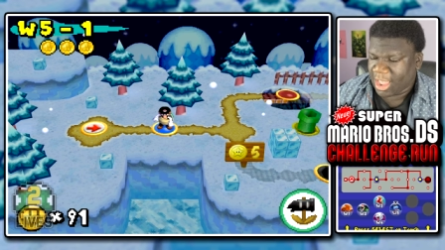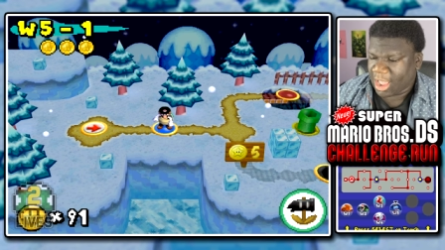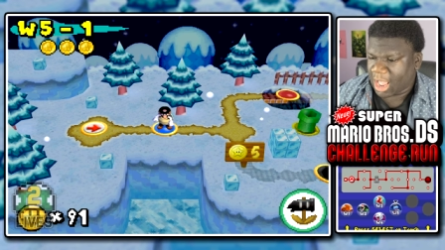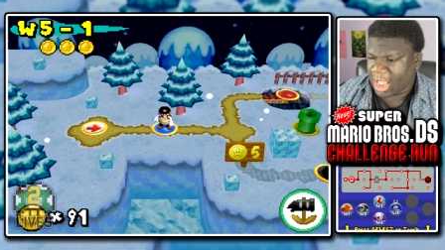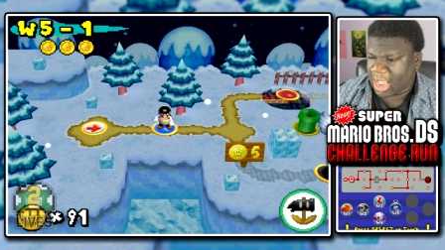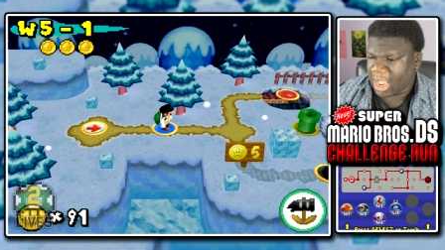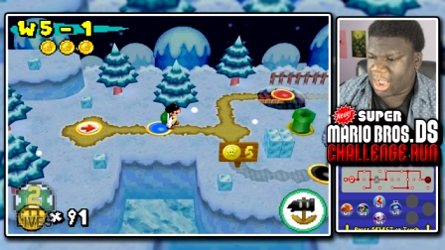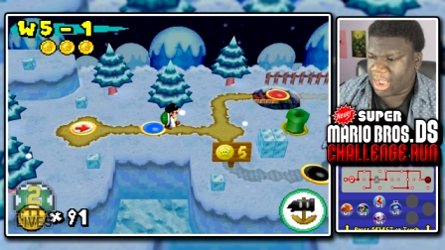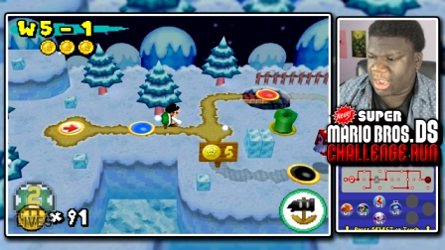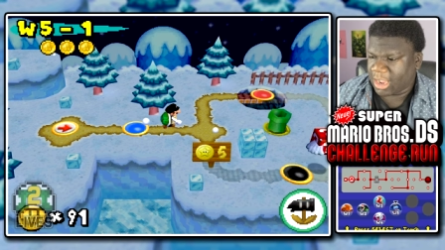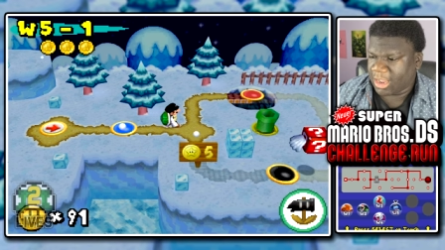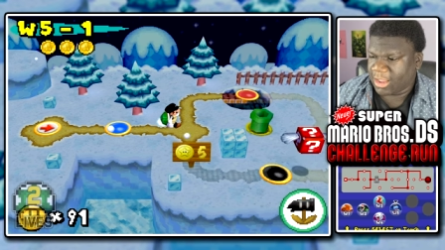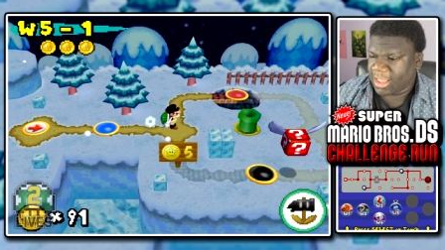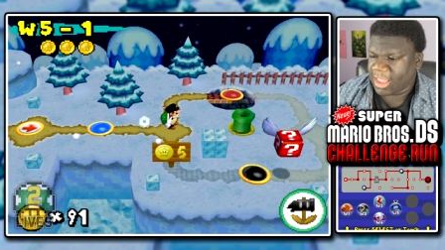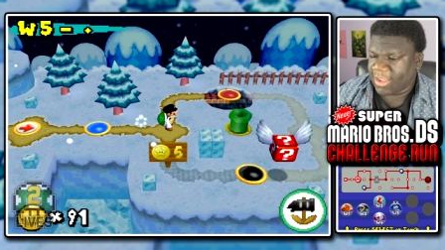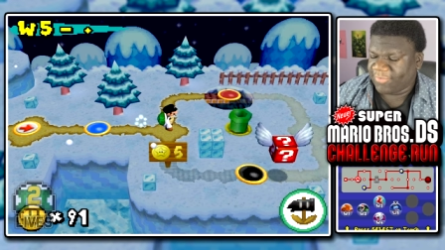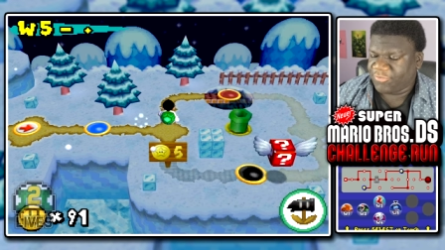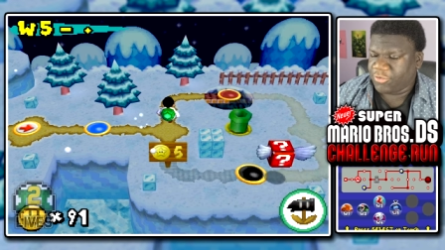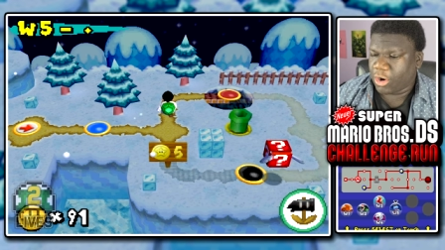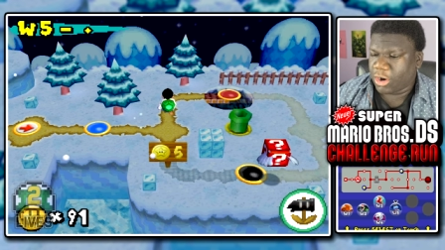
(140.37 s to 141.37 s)
Uh,
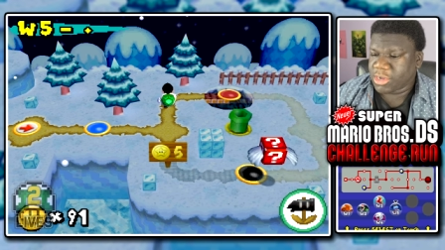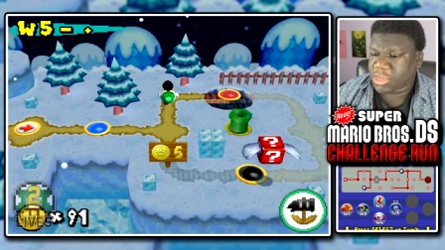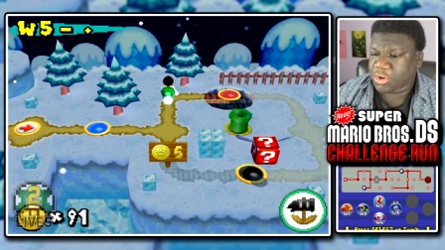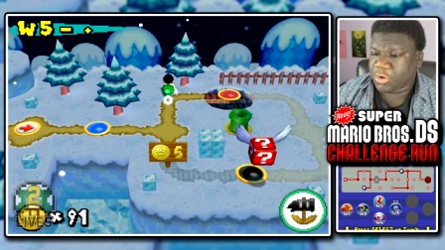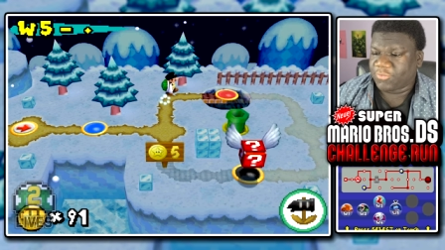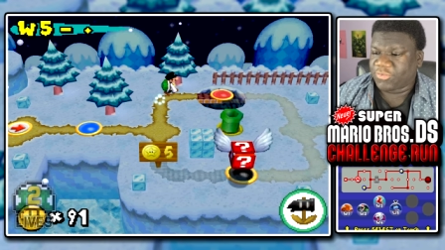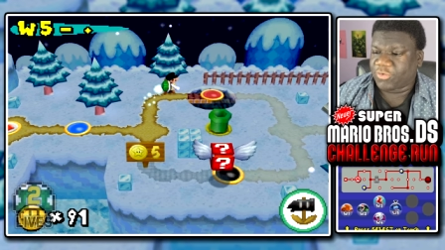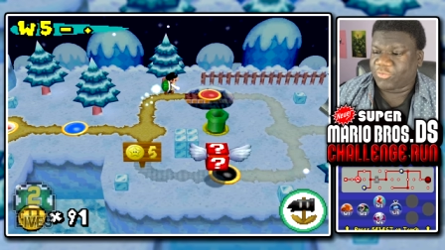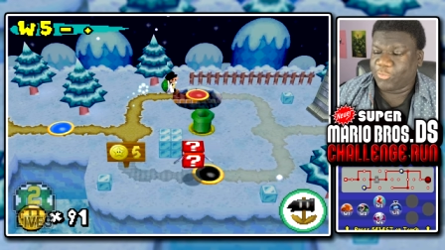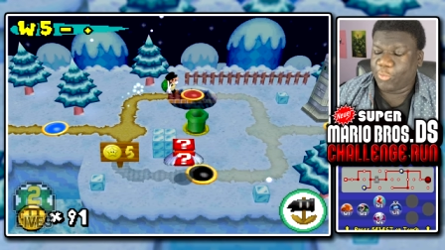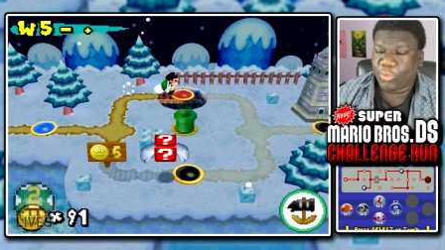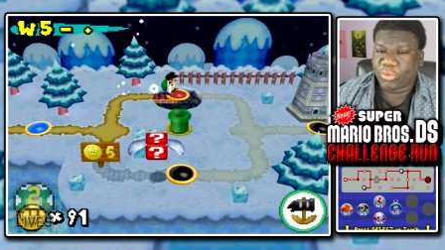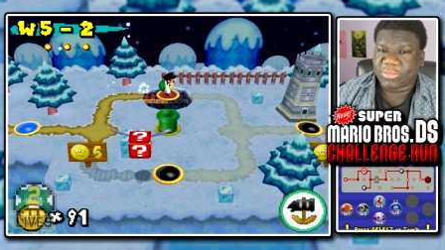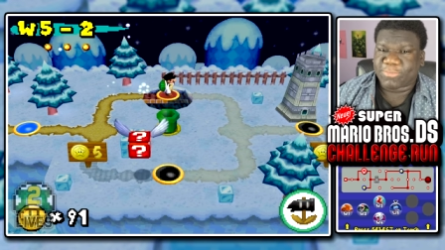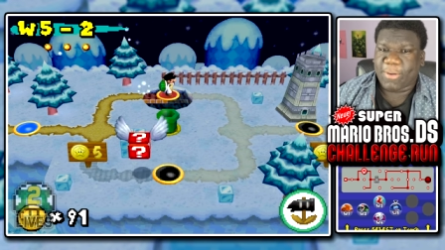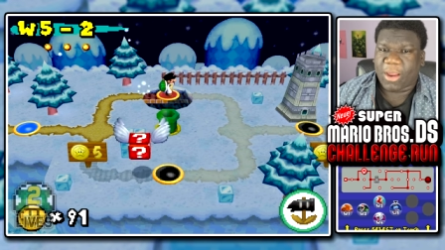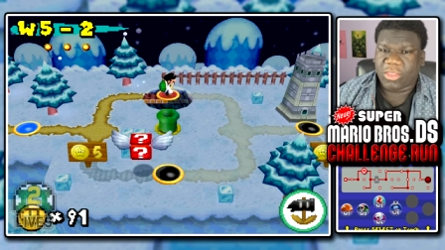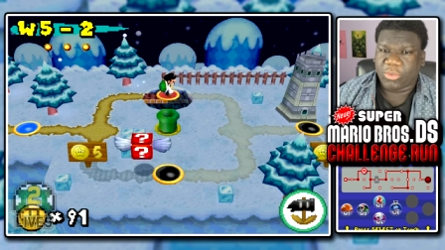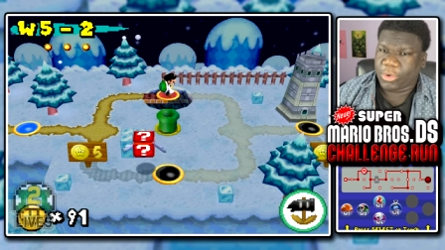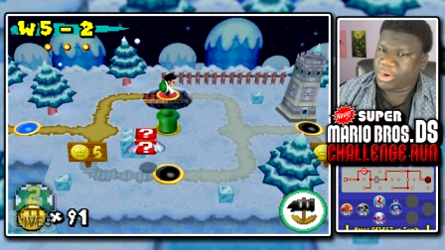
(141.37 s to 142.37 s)
if you're unsure of the rules,
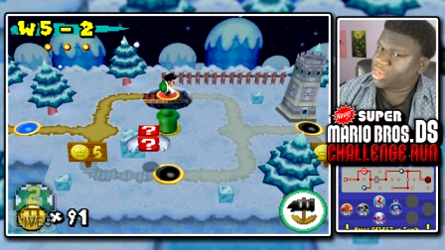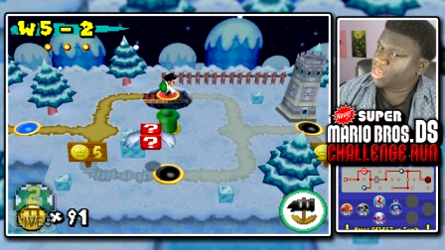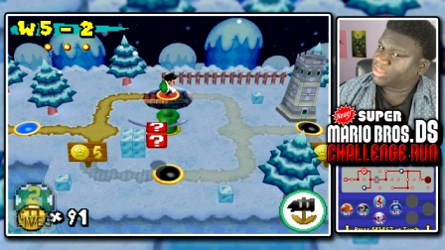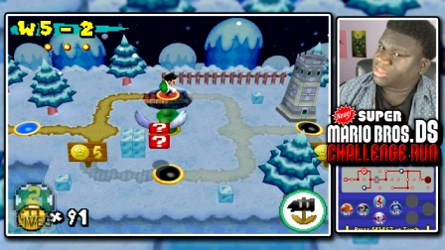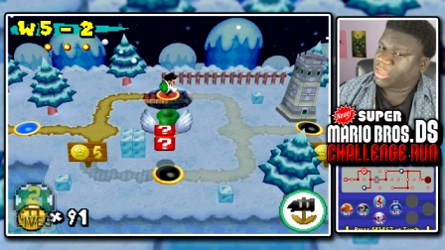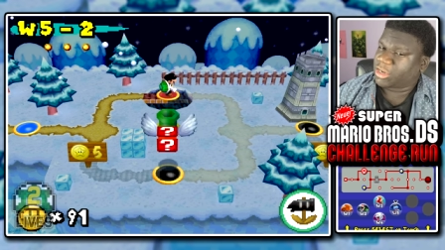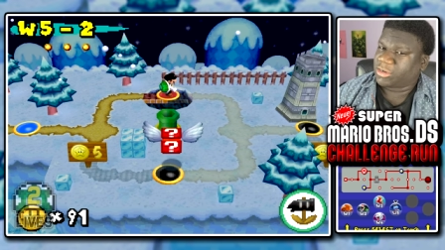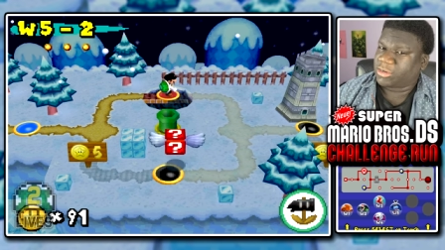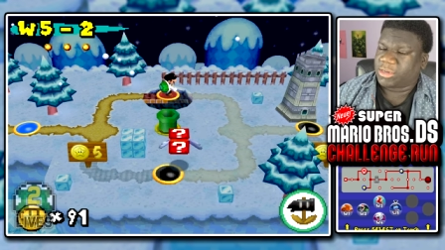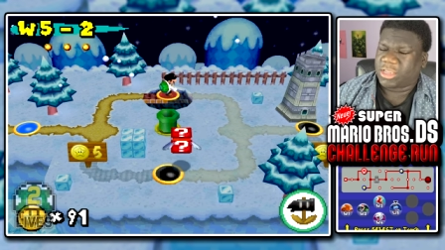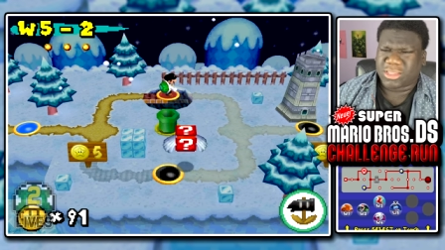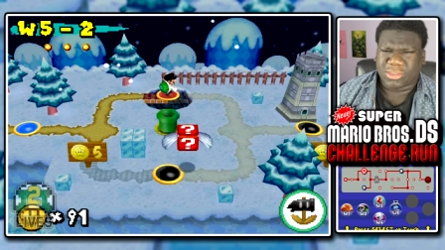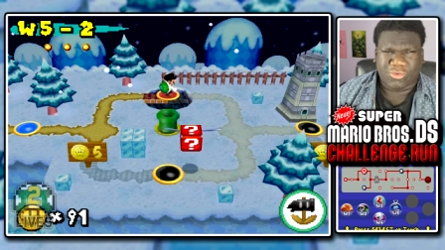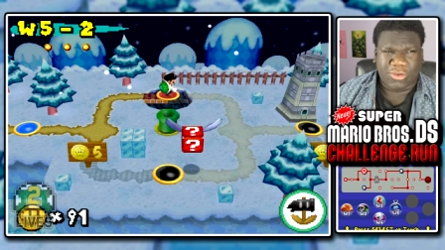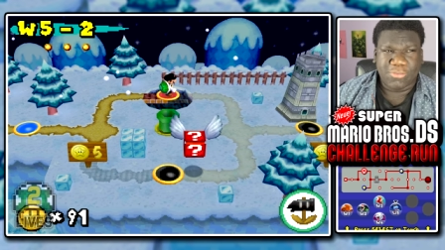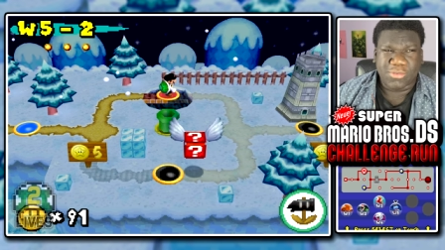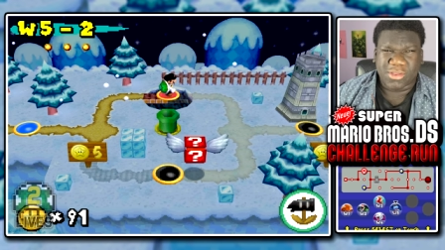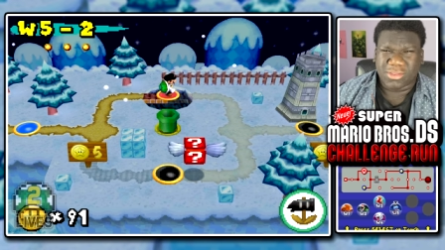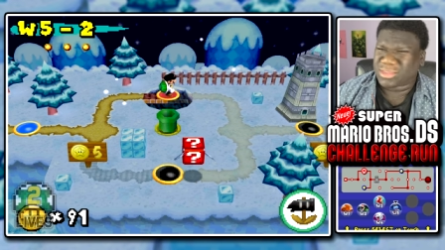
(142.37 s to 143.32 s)
by the way, check the description.